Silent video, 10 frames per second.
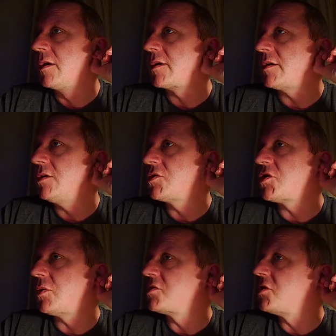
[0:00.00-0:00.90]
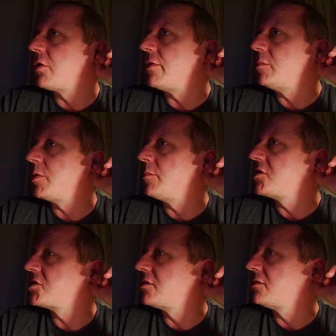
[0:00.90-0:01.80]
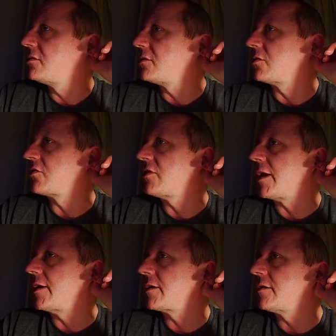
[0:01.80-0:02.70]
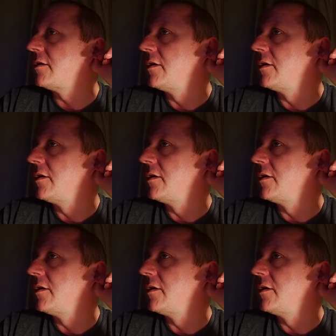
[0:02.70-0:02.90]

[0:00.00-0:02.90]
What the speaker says: Can you show us your written permission looks like?